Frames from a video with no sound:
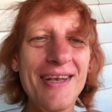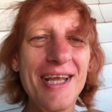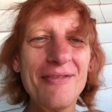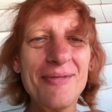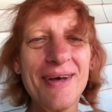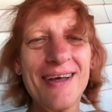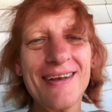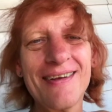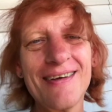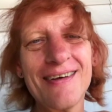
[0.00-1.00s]
A Navy man,
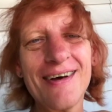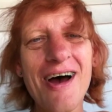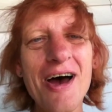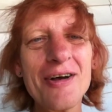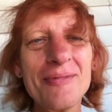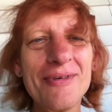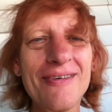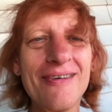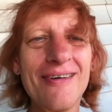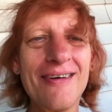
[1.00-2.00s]
honorable.